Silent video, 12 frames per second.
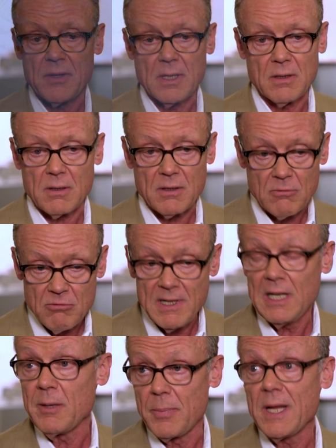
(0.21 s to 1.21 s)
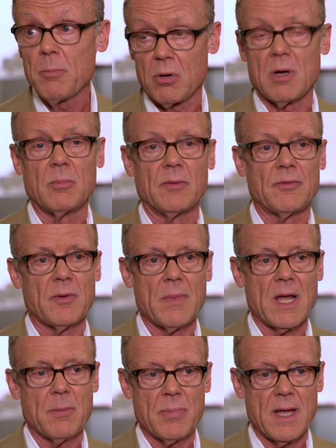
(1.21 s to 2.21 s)
think that the really big problem for
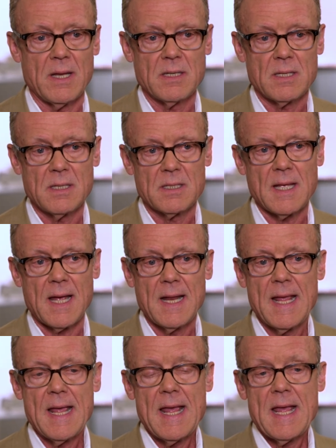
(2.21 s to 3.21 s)
Mike Pence is that